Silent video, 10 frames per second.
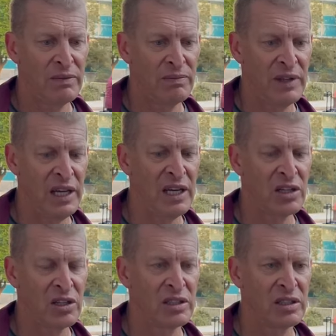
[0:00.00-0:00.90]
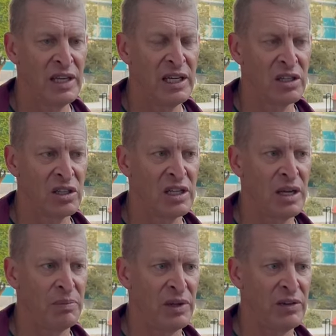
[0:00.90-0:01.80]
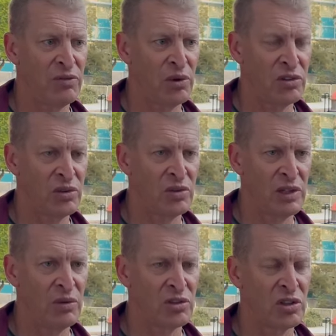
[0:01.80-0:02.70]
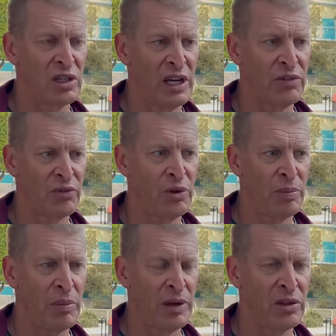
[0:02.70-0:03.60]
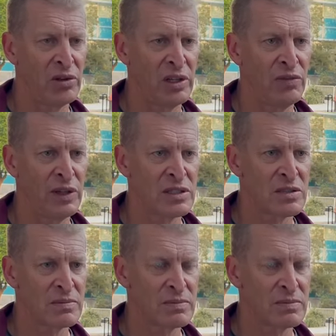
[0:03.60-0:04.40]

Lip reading: they had a good game plan for us. So that was a good half of football by their defense.